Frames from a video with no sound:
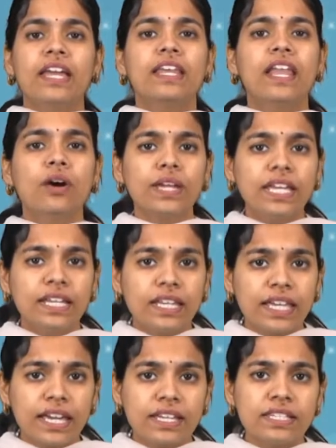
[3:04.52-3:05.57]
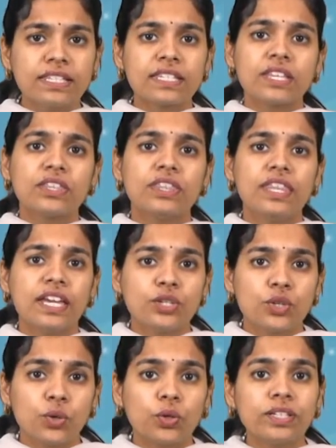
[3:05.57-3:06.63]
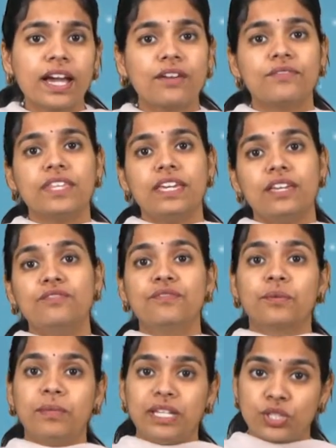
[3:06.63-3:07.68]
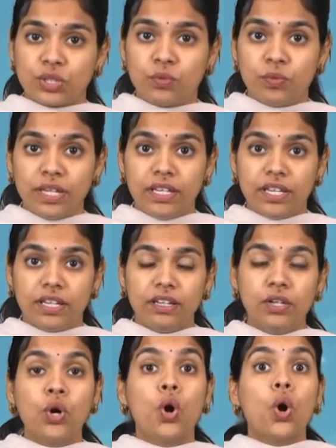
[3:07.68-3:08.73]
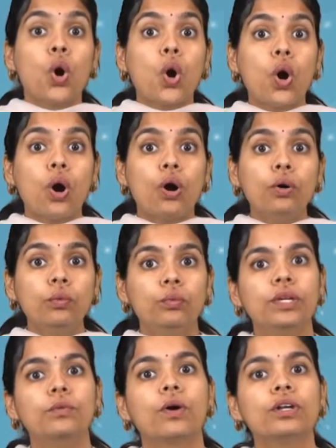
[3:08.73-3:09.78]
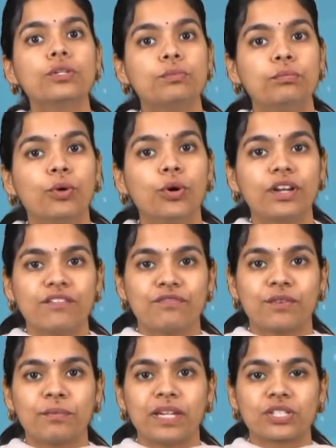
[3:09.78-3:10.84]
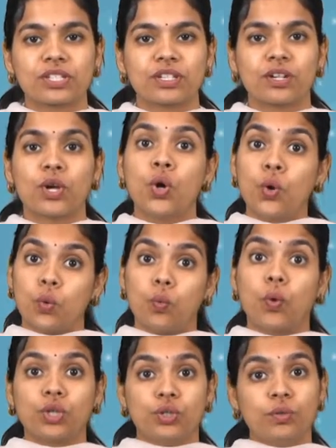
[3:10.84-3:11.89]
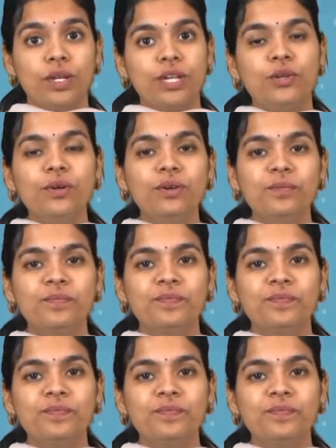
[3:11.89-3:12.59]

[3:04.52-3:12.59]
now in case they don't have the information we need or we want more information, what do we do?